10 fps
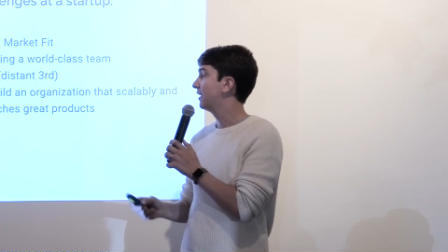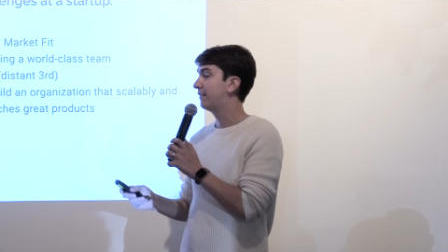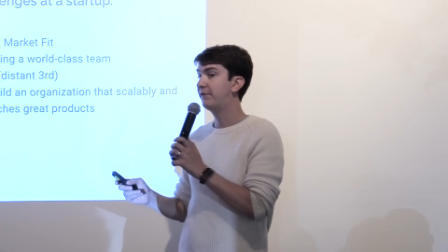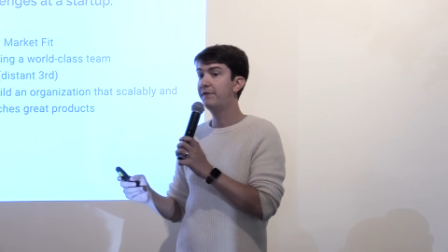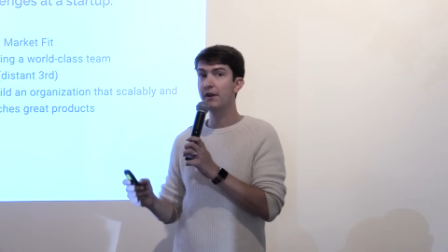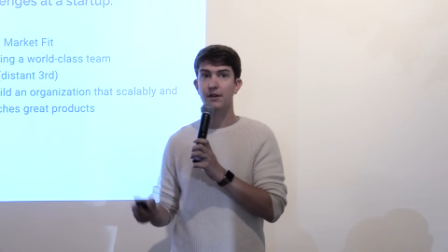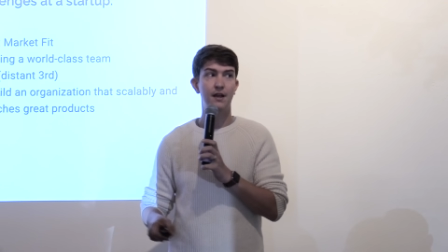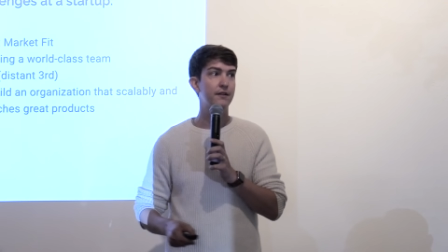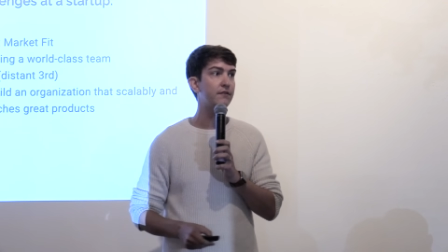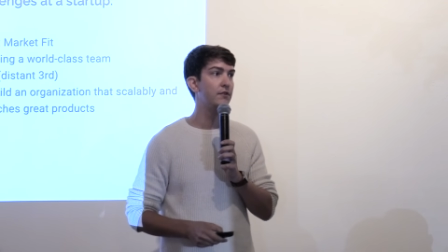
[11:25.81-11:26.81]
It's very
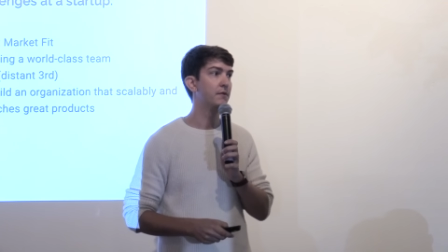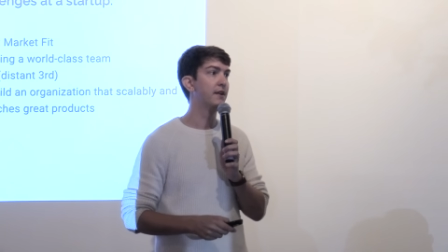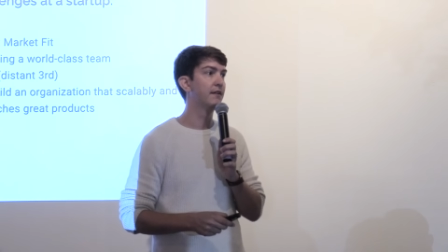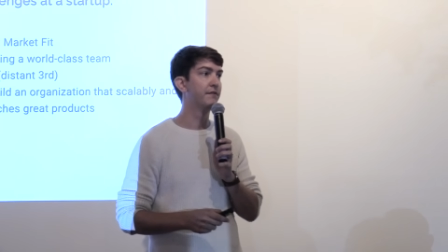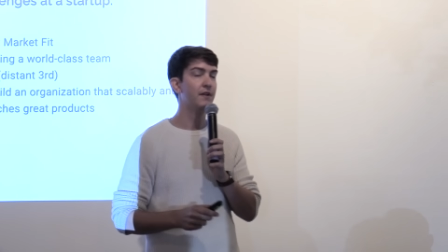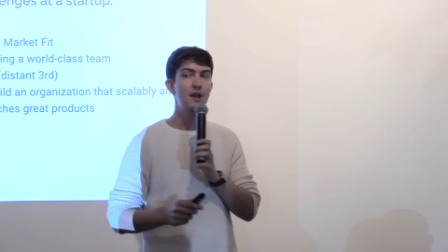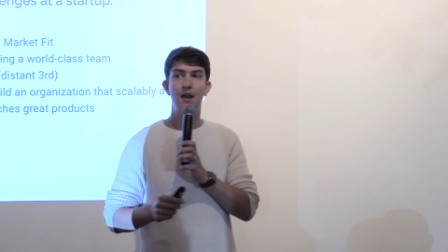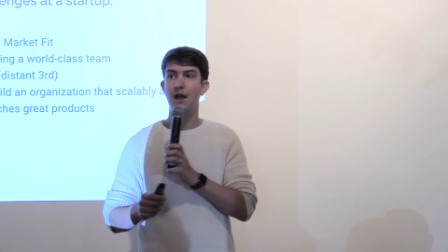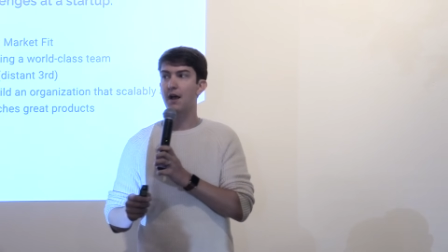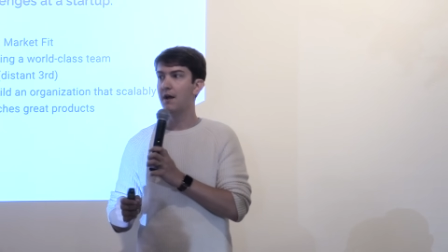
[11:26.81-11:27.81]
unintuitive,
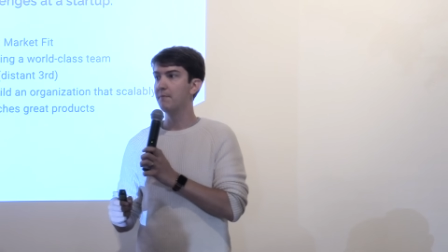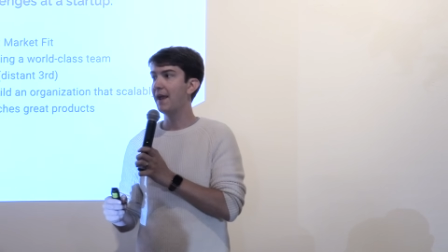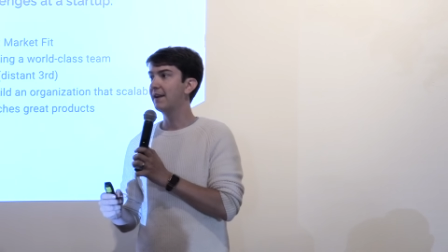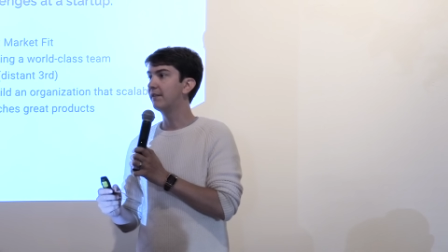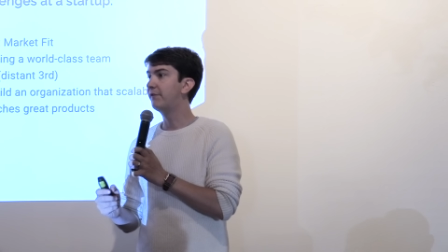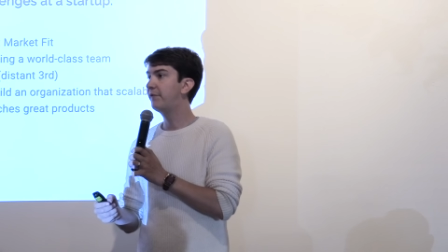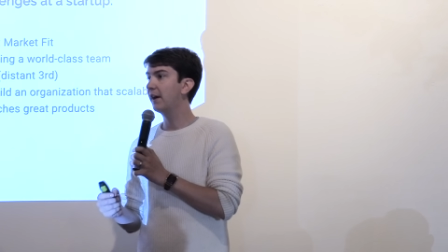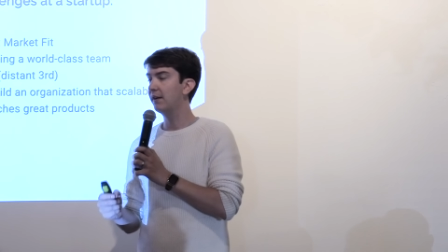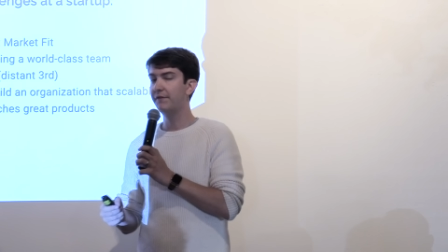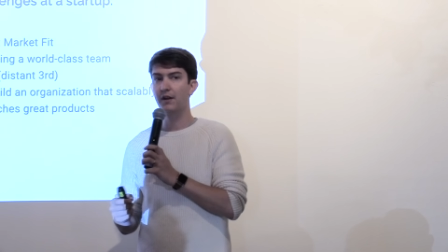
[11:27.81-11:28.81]
and it's very,